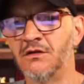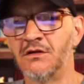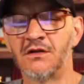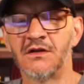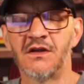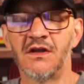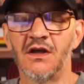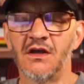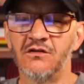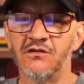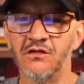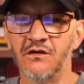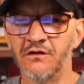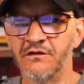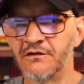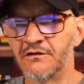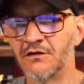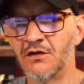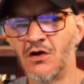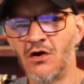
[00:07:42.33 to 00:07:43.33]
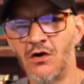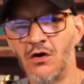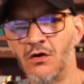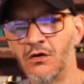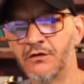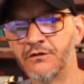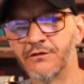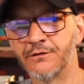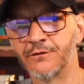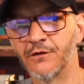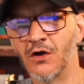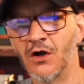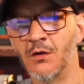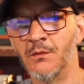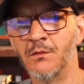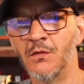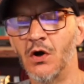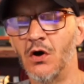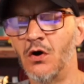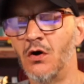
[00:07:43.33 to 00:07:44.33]
catches logs
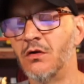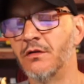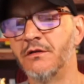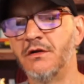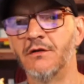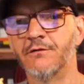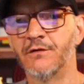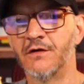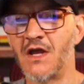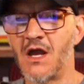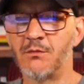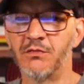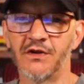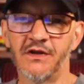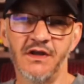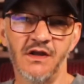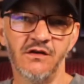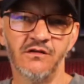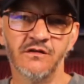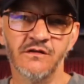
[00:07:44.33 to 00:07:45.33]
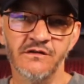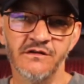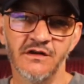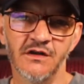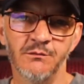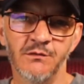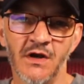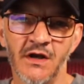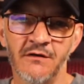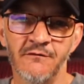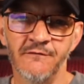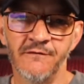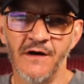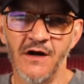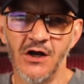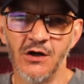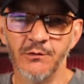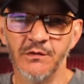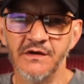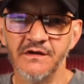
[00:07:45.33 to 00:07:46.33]
from all the different applications in my
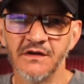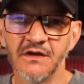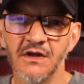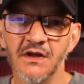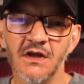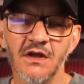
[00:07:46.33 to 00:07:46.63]
environment.